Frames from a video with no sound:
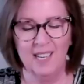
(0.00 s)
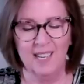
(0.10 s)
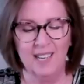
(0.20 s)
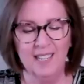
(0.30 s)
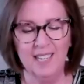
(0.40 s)

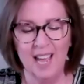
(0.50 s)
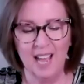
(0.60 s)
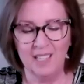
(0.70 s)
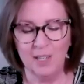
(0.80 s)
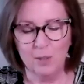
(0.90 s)

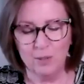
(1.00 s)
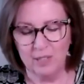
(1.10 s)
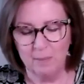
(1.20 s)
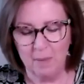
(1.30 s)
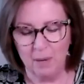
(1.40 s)
Yeah,
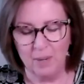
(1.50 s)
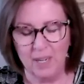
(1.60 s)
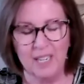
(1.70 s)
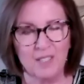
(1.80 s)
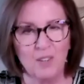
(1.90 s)
usually my
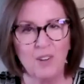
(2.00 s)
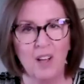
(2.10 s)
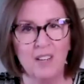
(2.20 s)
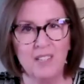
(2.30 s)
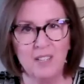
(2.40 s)
readings are
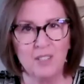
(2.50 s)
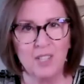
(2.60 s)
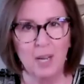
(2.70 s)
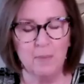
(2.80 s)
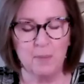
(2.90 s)
not date or
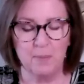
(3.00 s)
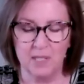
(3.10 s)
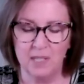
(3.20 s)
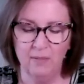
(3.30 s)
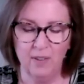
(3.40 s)
time
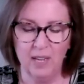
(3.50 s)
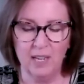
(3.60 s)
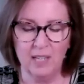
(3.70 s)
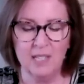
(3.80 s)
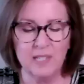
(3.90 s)

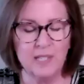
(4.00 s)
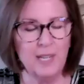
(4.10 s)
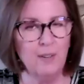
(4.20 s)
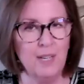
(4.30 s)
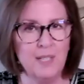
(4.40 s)
specific. This
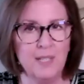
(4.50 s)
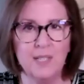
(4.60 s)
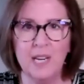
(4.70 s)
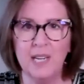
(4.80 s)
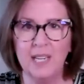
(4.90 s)
series
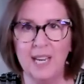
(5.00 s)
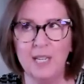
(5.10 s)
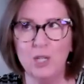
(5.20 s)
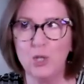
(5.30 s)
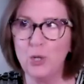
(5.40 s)
is
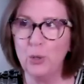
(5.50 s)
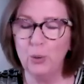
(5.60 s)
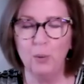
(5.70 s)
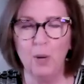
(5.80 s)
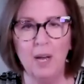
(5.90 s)
dedicated
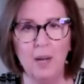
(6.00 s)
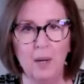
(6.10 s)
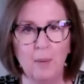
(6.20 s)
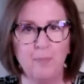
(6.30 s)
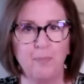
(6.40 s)

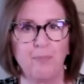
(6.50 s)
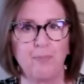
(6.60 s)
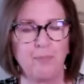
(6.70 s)
to